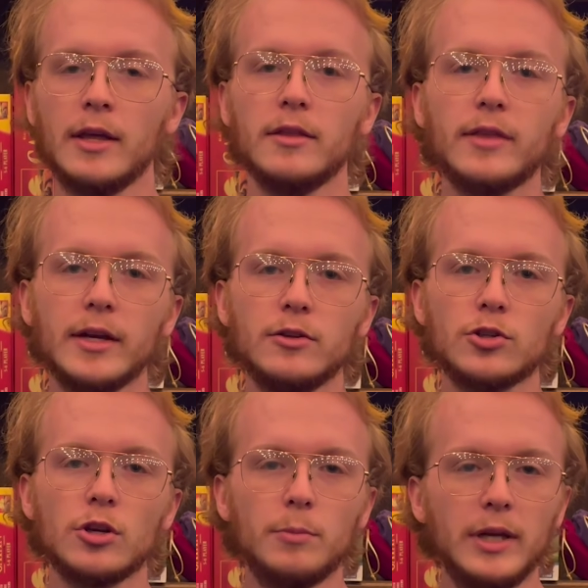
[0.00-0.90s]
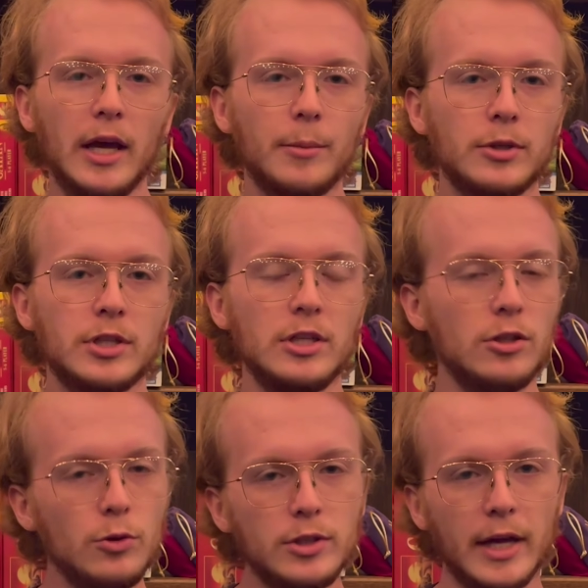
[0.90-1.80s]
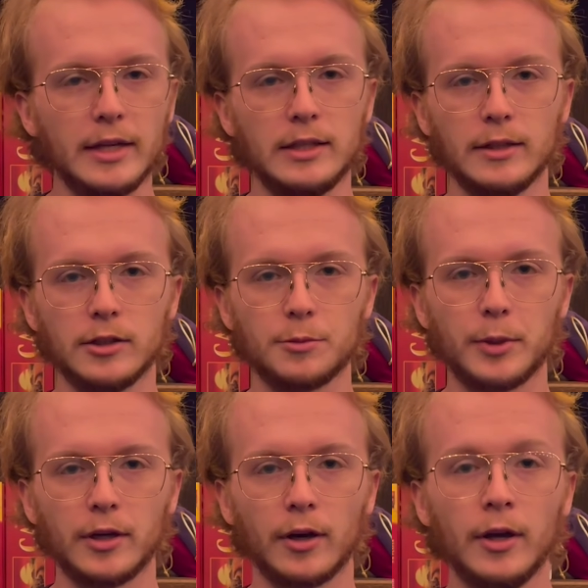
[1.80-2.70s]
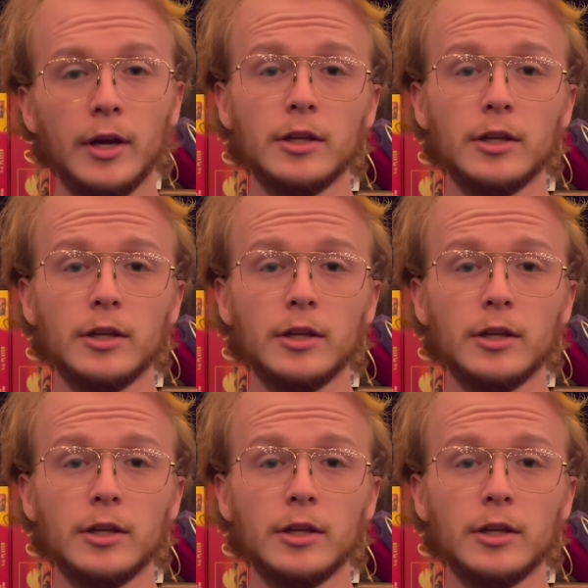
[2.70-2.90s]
then you should be able to use that Yin Spinner